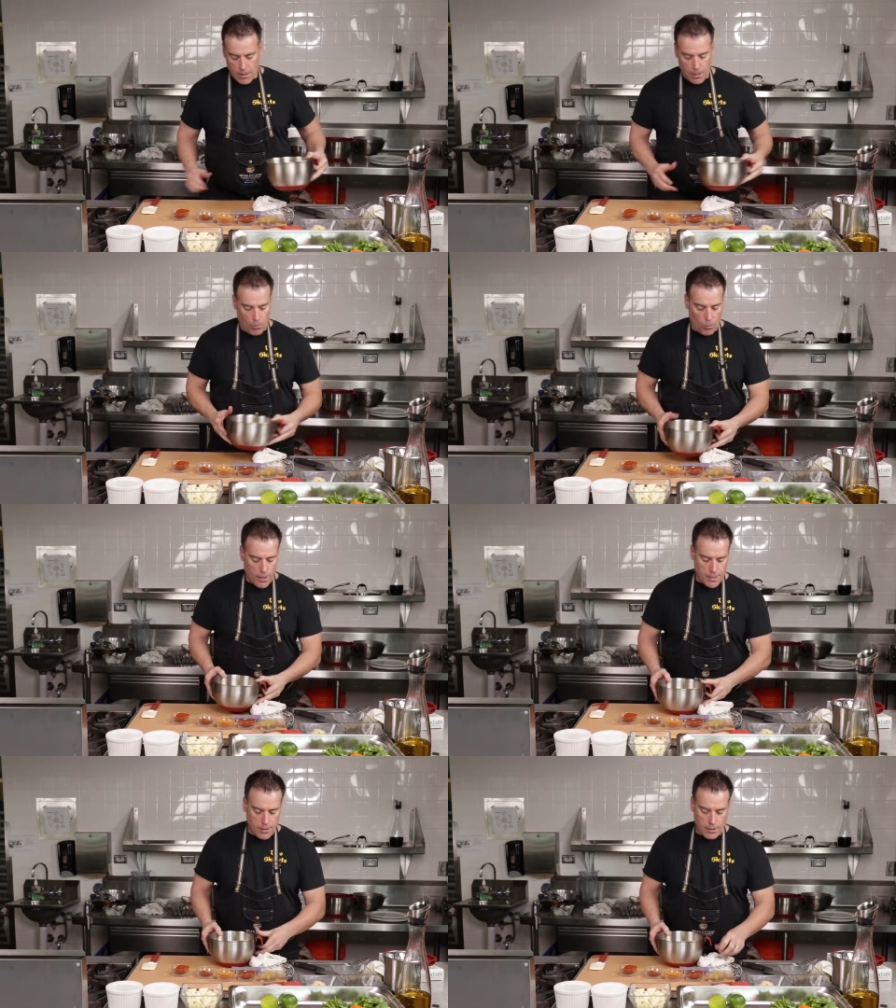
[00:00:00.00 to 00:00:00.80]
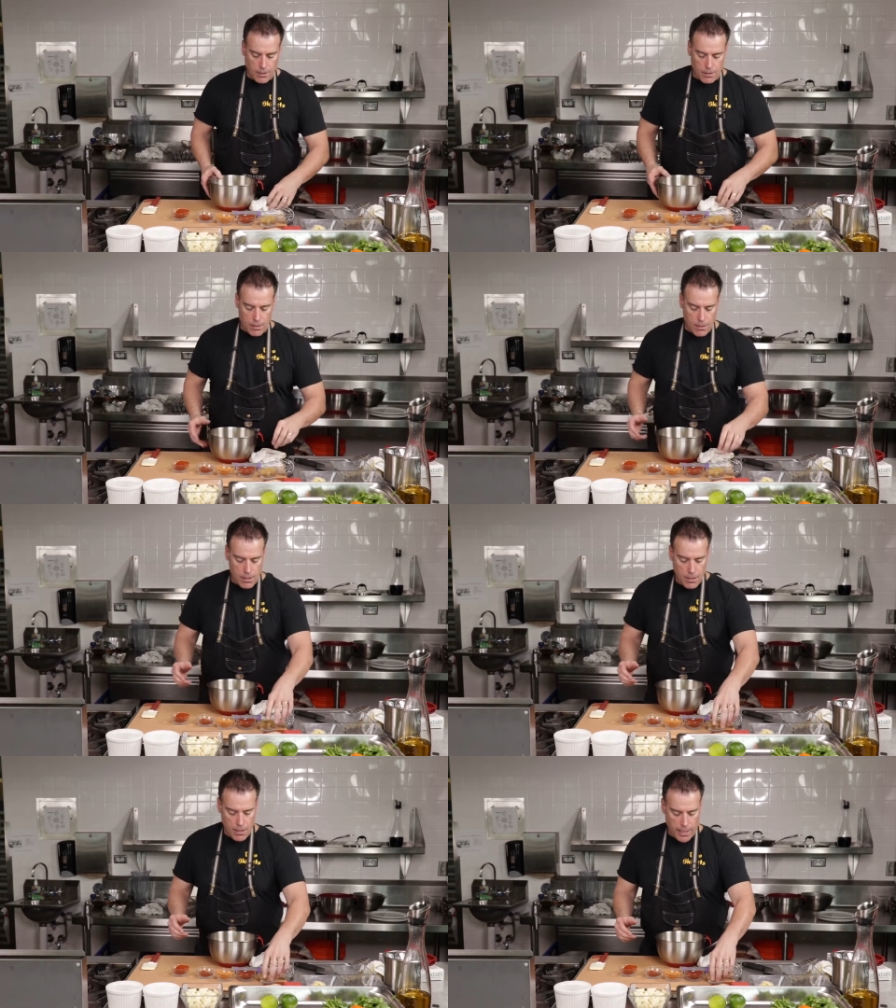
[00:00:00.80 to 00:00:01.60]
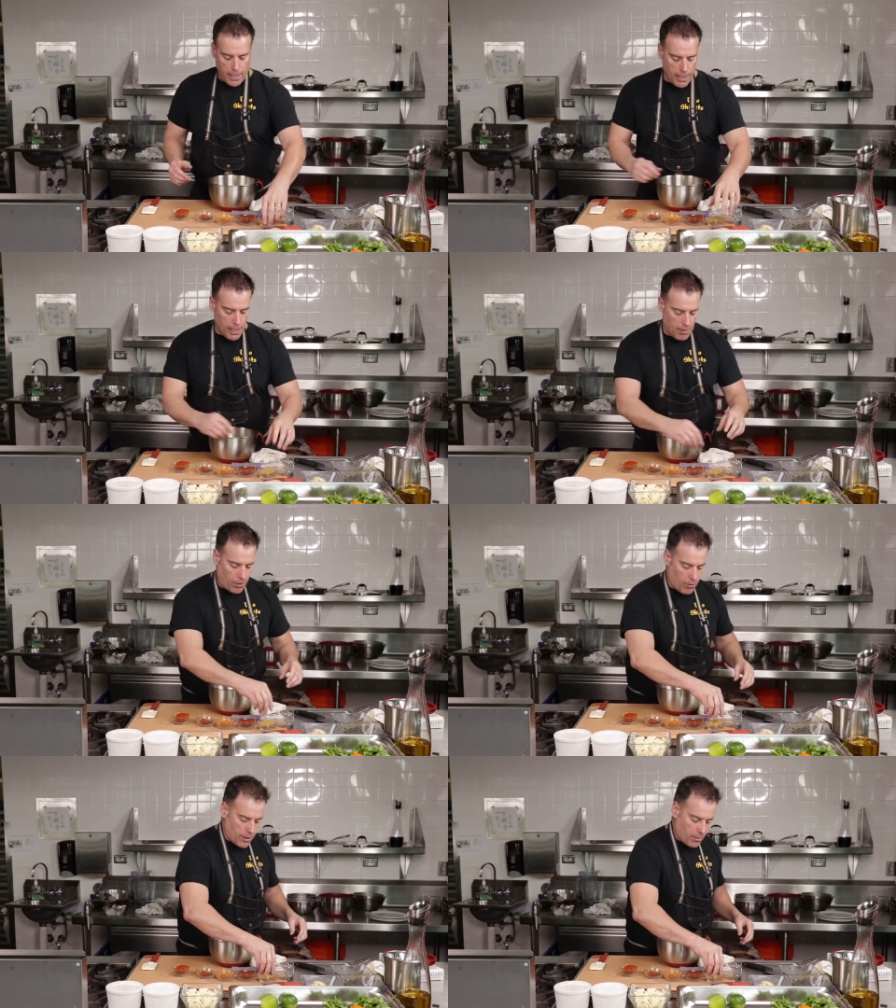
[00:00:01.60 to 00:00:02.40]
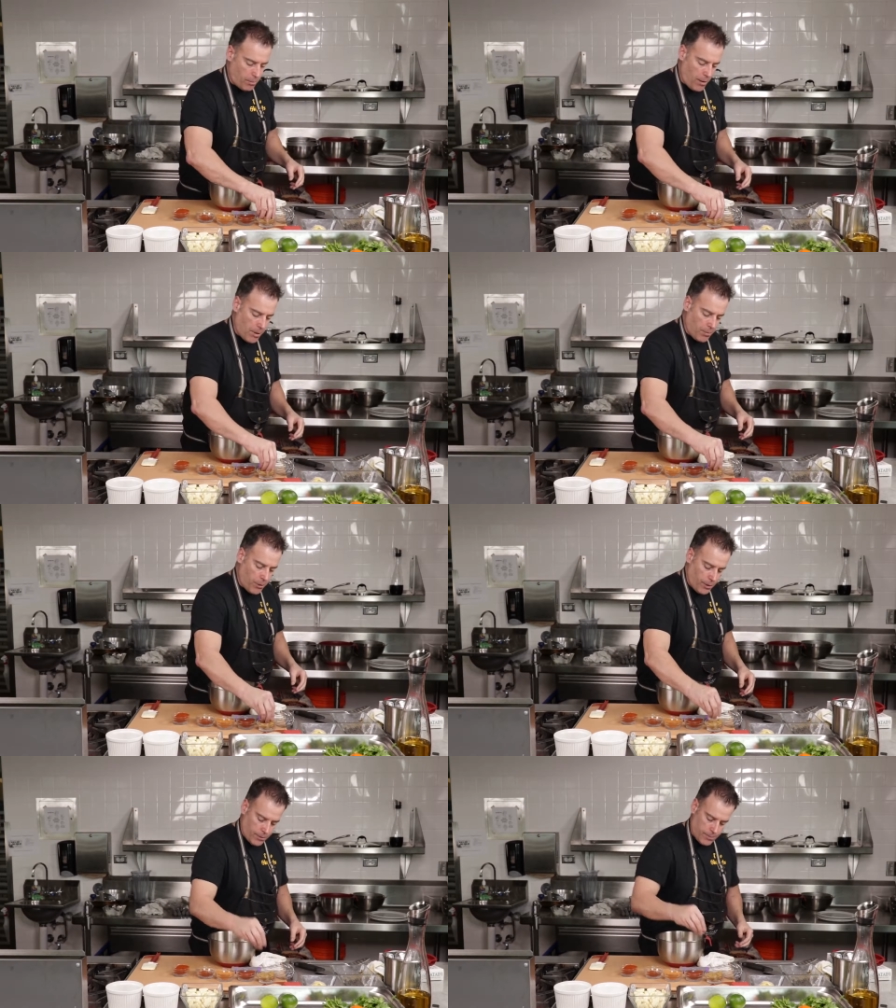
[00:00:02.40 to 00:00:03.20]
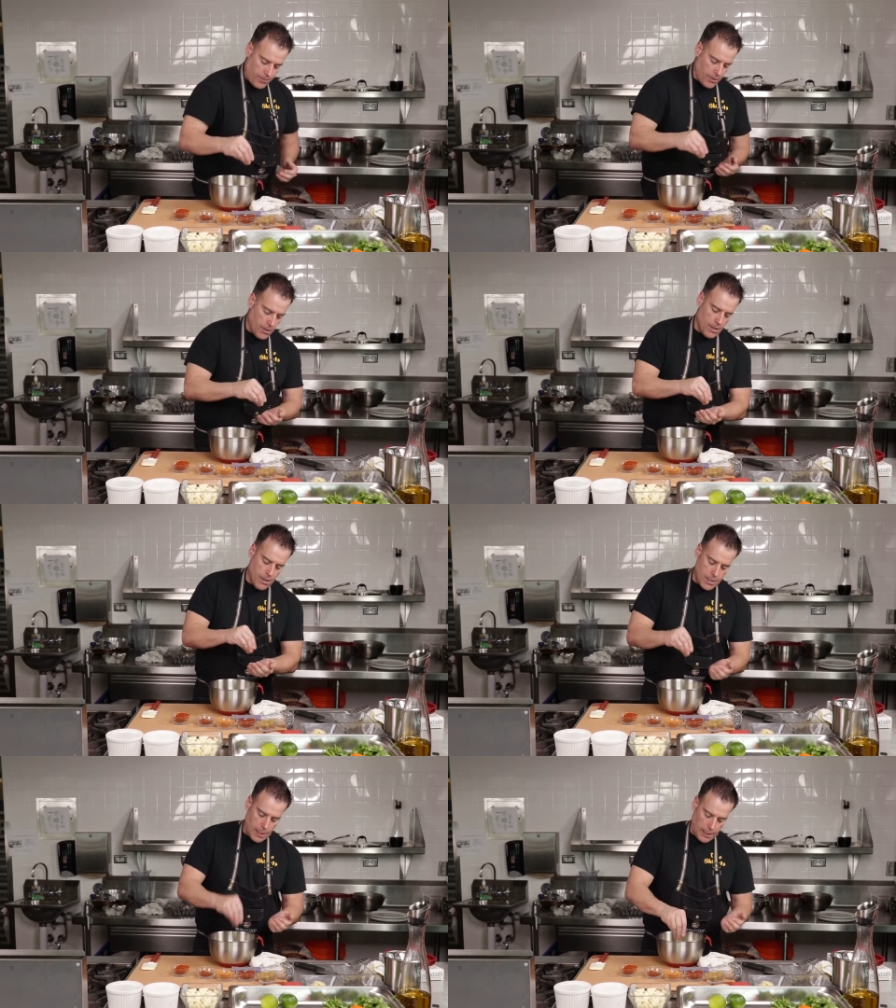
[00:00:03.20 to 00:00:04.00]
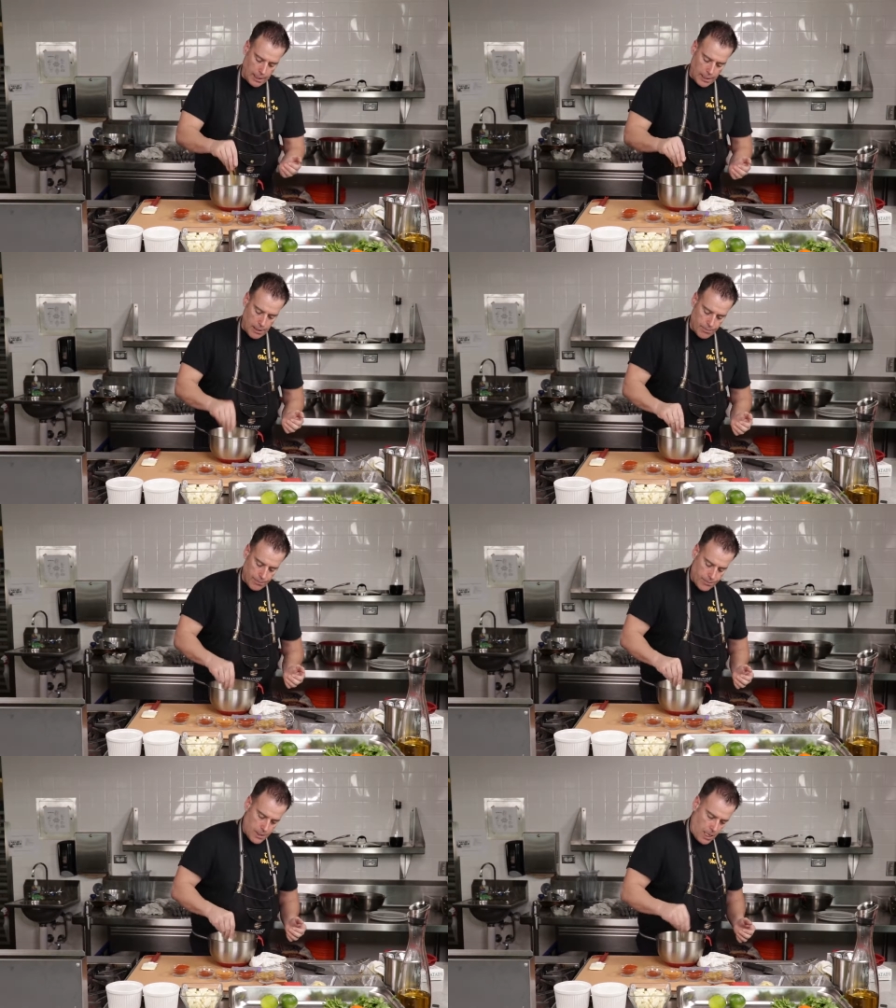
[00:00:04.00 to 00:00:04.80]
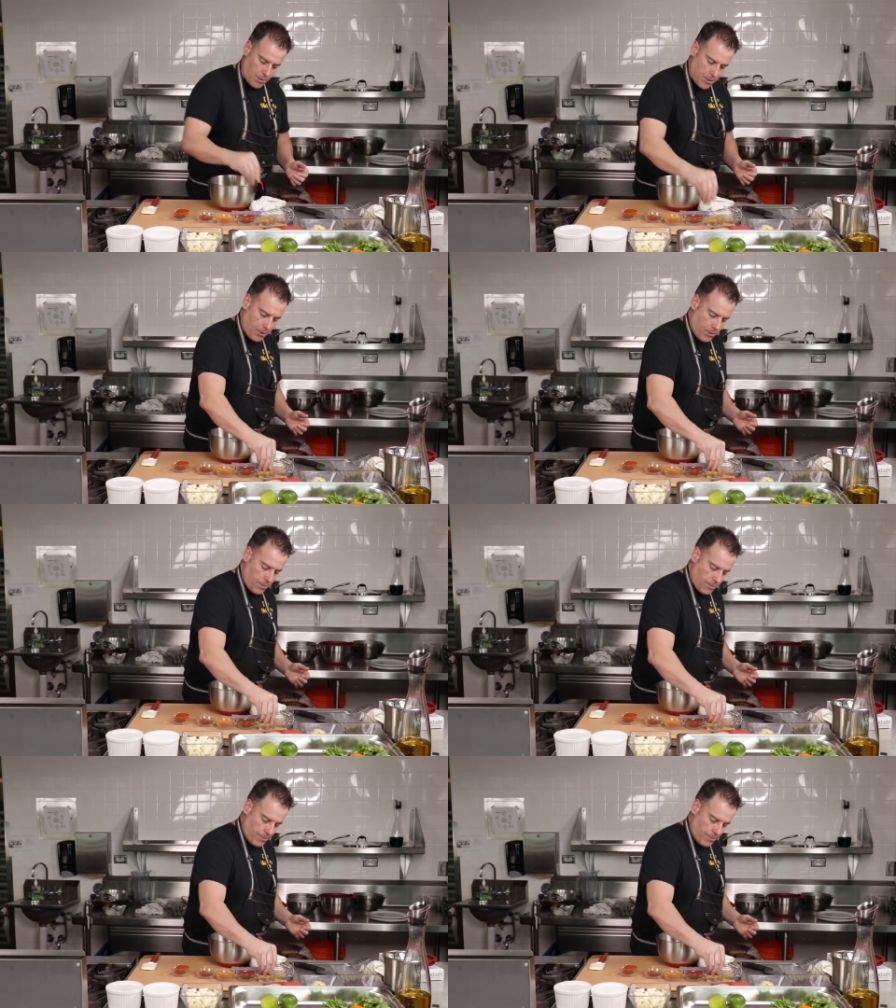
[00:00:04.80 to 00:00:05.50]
a whisk, and I'm going to probably put, say, like a tablespoon